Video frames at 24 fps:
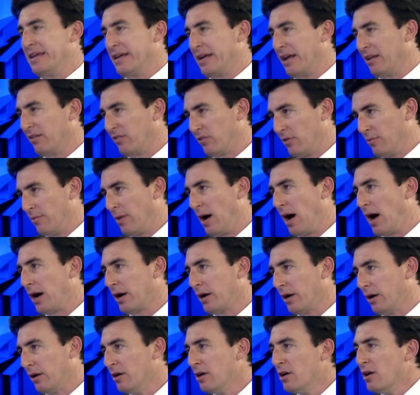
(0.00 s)
against the
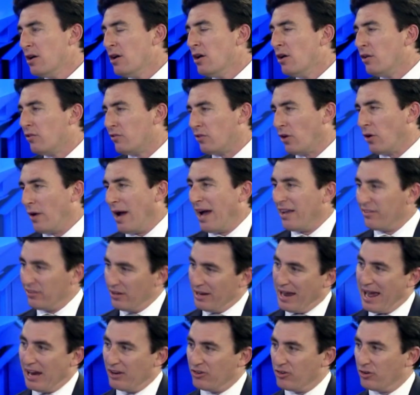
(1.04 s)
market. So as
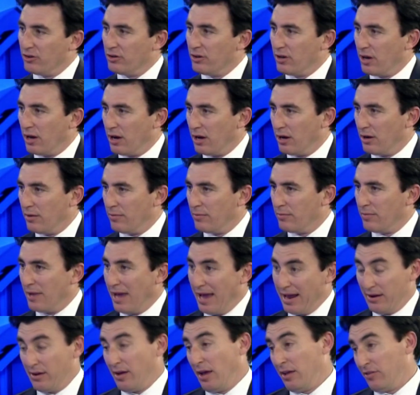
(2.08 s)
an agent
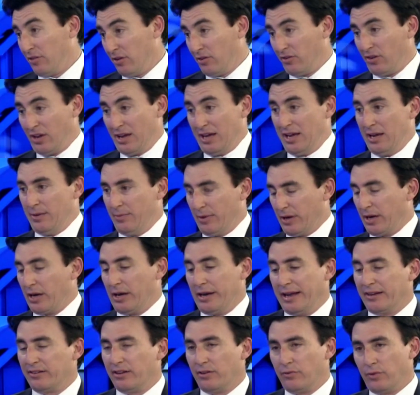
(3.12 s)
and as a team, a
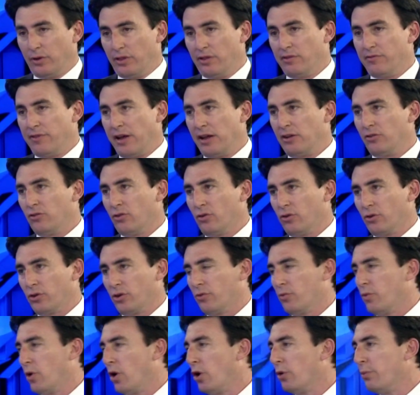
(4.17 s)
collective with the vendor,
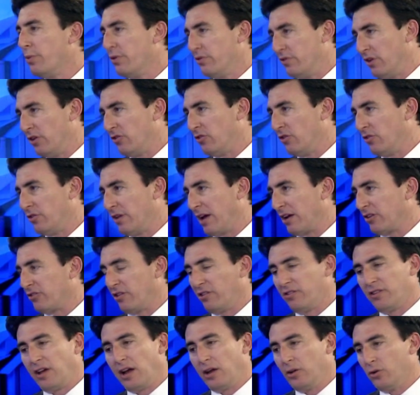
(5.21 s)
you're well positioned to actually
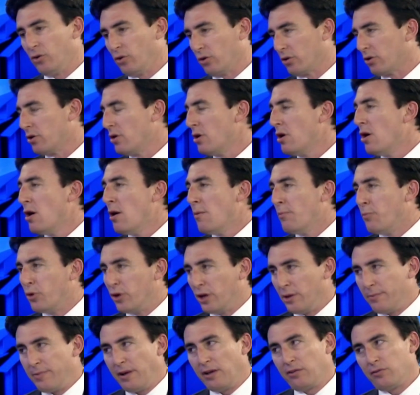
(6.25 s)
say, look, put
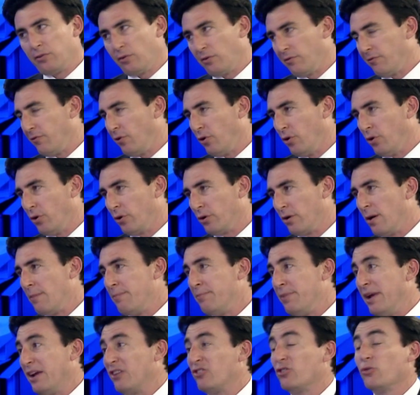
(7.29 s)
your best foot forward,
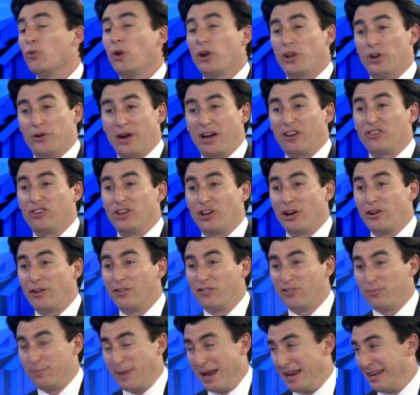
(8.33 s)
picture what you're actually going to
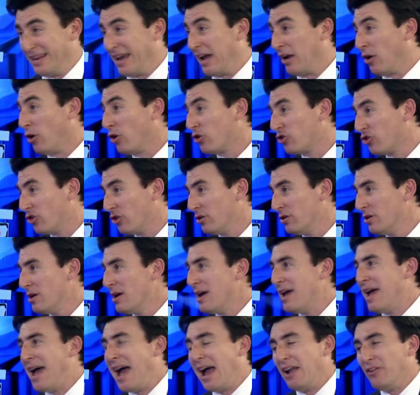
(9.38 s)
spend at auction
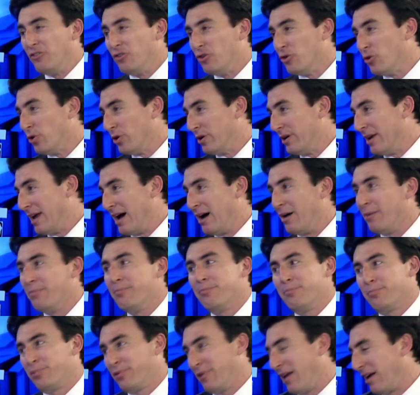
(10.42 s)
and do it now
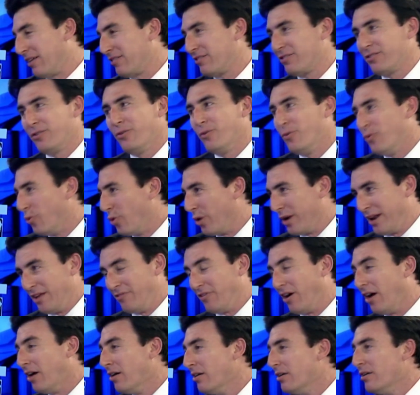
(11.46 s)
plus
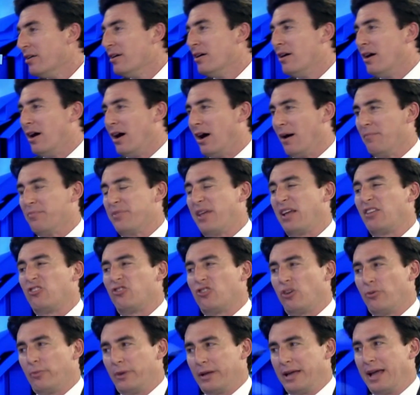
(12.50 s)
whatever. That's
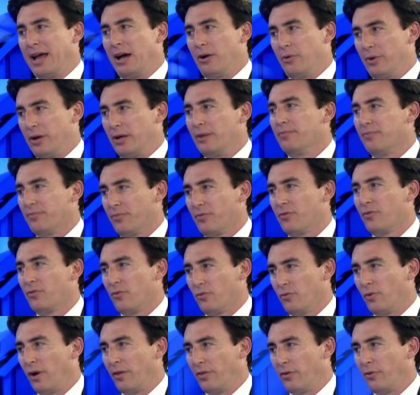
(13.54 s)
generally how we
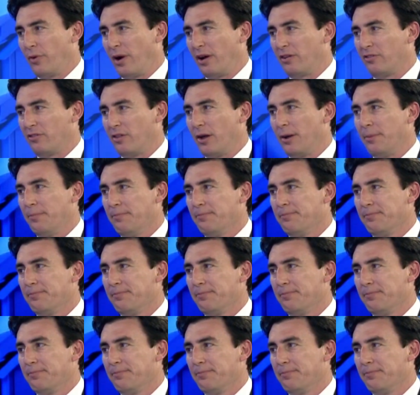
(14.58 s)
run the race there.